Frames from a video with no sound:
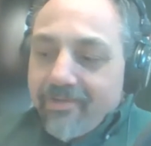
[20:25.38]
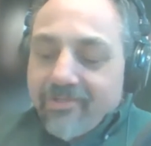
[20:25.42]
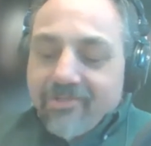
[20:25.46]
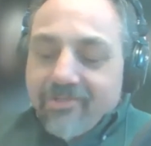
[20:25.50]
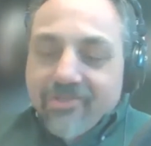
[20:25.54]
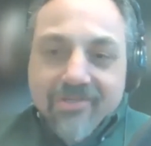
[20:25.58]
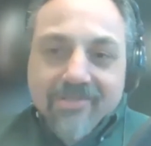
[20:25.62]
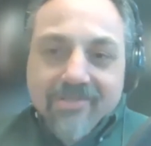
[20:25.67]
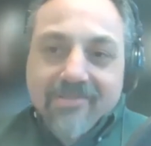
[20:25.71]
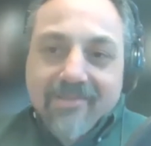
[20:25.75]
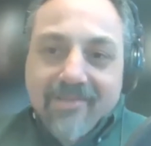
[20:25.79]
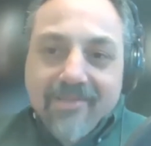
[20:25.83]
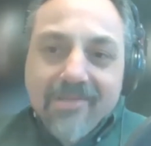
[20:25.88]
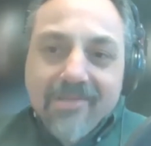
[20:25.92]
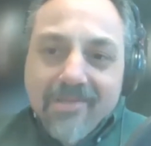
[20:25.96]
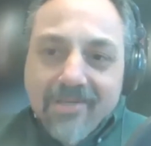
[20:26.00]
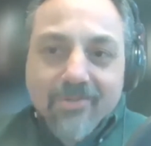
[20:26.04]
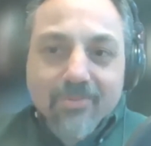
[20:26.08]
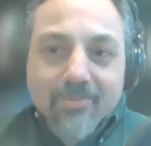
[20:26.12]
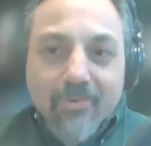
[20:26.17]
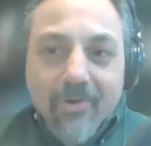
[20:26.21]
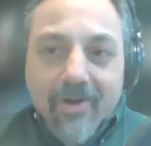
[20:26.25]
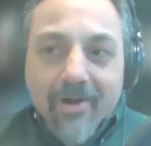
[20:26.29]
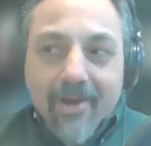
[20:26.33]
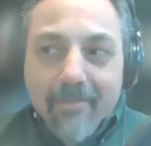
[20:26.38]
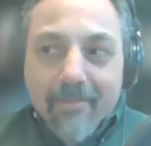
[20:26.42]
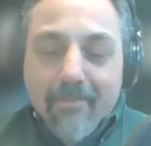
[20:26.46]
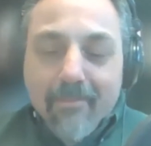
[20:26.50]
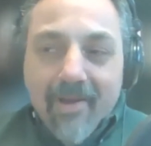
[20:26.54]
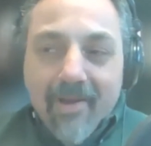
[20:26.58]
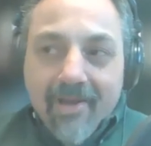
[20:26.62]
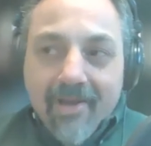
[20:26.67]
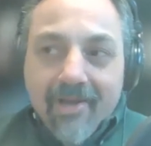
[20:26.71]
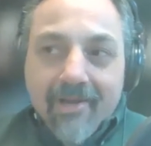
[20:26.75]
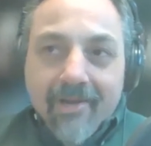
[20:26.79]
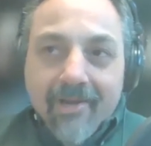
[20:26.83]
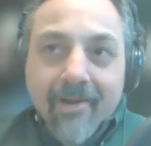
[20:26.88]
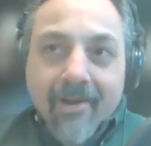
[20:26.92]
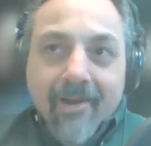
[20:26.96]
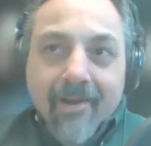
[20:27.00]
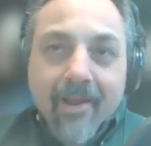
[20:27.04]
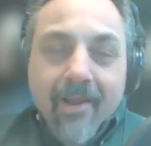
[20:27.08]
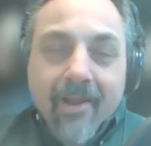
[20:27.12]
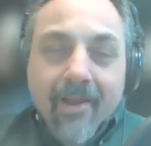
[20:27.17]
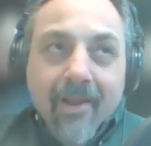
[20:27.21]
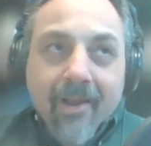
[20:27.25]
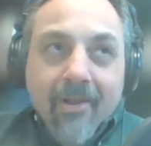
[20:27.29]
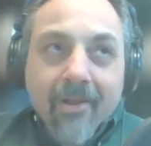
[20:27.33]
just this is what I mean.
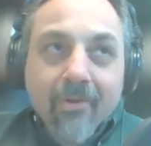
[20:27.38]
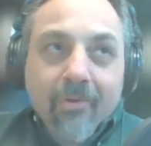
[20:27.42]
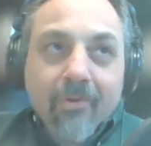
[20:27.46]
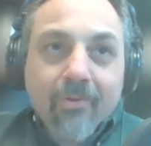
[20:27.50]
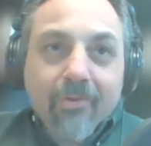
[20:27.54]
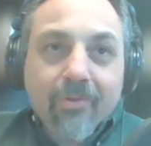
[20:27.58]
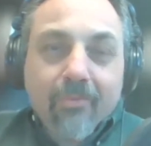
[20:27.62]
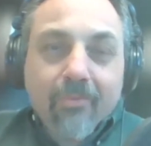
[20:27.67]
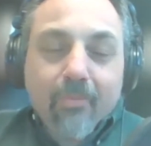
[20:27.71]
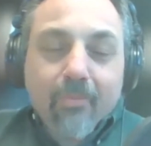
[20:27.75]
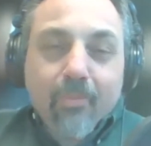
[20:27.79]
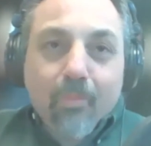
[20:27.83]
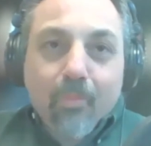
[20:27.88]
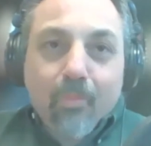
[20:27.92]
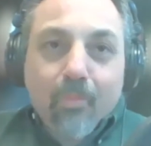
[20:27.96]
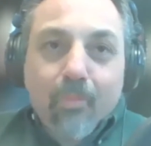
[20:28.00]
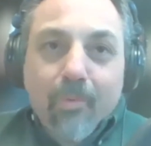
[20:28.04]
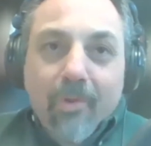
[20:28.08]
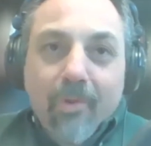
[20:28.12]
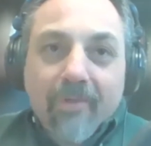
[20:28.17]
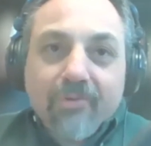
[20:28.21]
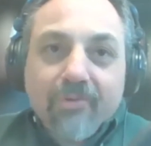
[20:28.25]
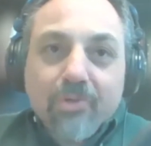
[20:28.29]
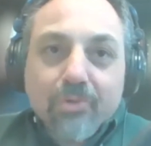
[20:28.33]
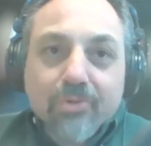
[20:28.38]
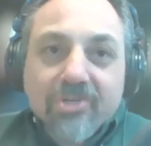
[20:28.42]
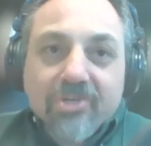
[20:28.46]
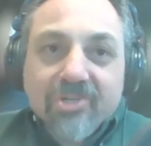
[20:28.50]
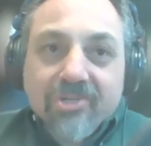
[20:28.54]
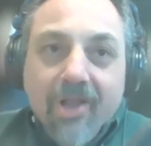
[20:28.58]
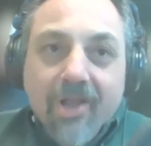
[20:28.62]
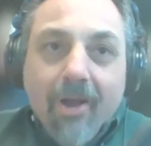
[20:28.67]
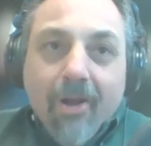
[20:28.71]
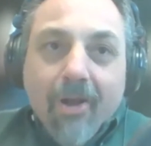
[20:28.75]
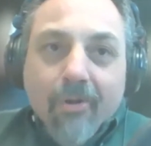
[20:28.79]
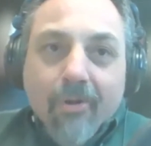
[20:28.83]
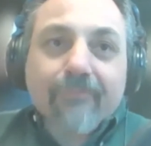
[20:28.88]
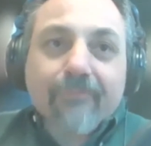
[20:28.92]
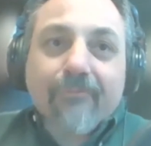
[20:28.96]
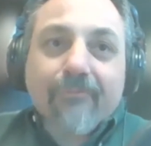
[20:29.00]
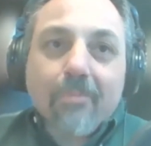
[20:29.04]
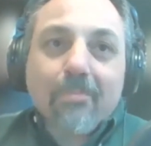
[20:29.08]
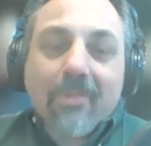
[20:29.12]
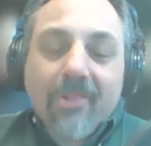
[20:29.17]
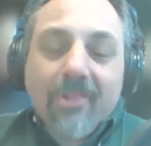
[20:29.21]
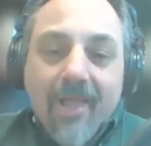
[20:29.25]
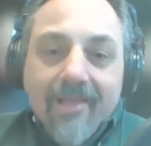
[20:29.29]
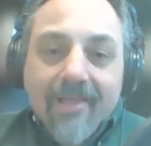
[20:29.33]
If you start
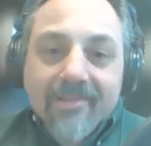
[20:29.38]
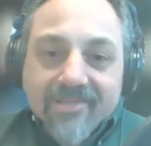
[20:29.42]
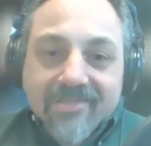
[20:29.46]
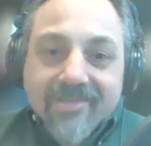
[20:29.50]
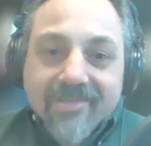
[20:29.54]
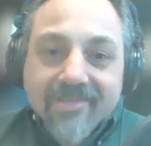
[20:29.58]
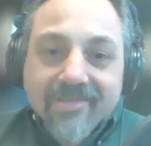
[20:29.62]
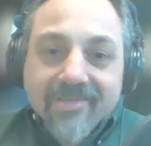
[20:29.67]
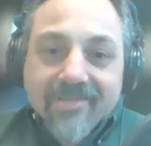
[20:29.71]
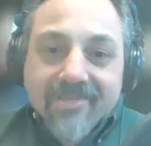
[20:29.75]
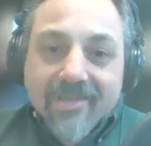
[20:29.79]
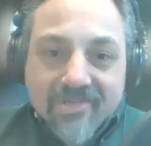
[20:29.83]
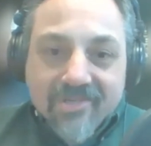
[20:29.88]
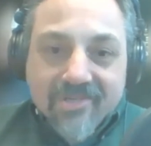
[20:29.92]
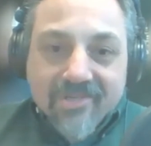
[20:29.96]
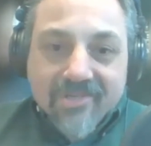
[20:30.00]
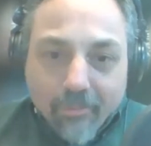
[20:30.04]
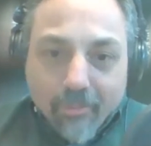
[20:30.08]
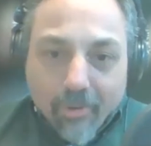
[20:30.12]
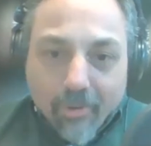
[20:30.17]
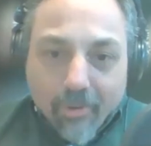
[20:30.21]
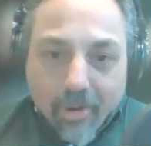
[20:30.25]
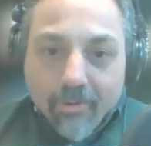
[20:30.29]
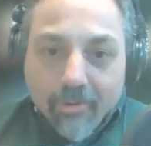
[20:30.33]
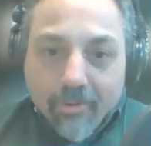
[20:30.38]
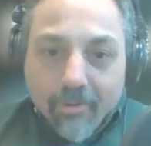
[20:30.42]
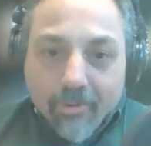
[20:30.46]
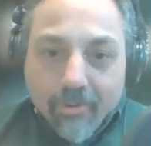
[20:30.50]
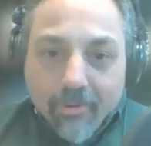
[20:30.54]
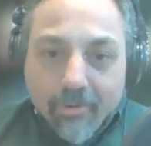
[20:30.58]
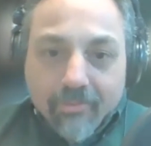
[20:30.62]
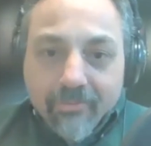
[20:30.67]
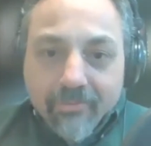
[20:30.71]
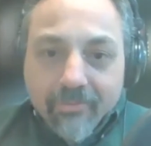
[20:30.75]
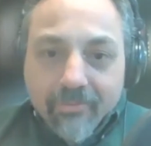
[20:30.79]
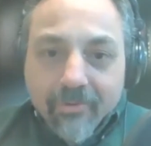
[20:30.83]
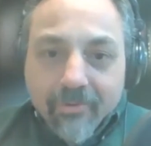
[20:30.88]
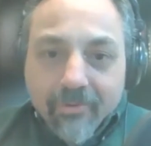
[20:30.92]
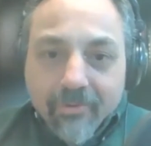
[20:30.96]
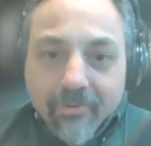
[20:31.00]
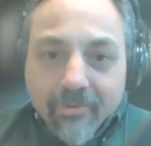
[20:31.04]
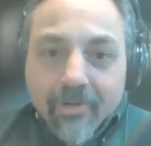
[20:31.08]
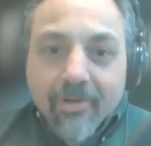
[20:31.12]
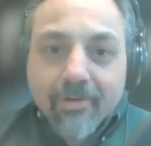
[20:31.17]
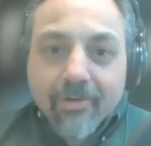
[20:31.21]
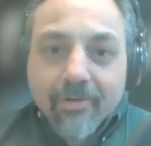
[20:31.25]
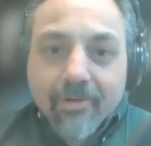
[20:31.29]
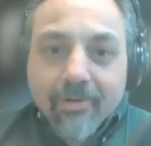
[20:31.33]
from less than zero,
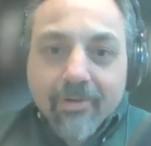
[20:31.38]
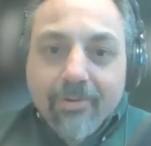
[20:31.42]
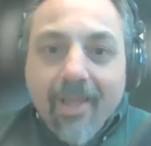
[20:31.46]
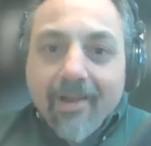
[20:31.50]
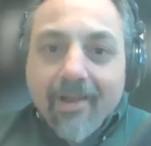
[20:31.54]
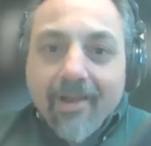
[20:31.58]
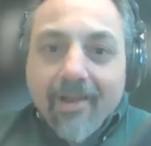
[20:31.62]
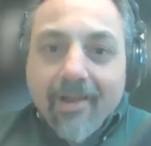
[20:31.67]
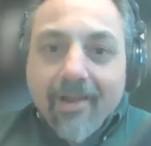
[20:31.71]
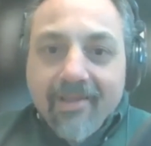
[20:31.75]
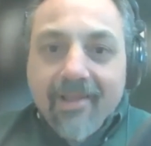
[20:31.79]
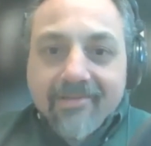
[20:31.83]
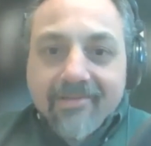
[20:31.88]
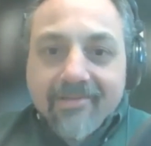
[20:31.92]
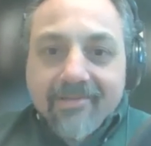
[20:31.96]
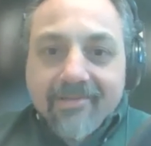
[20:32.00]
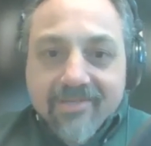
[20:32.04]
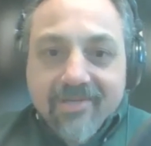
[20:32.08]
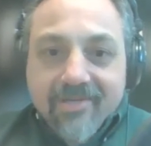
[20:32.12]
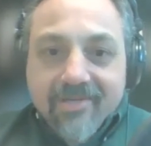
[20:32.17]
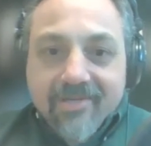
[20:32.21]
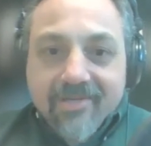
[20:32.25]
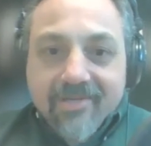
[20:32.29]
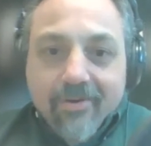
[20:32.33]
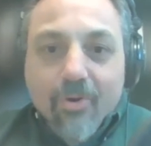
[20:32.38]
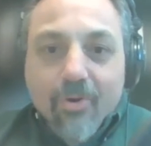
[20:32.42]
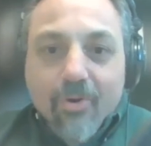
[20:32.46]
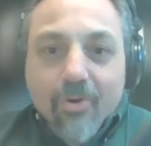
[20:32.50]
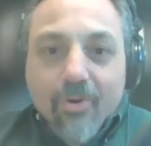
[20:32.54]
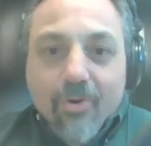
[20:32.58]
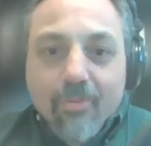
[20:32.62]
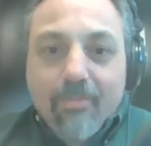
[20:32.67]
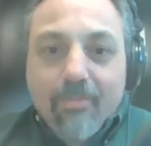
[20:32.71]
you got to get to zero